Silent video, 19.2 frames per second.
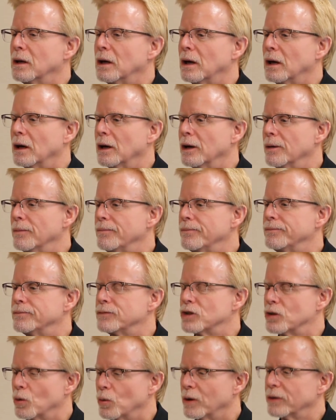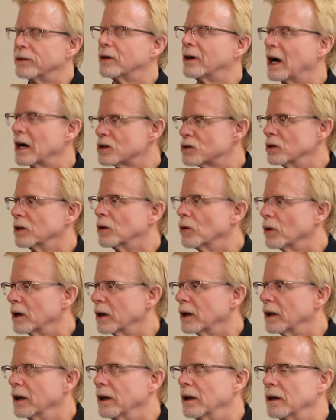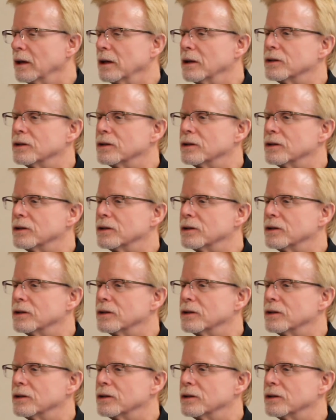to what they're actually going to get.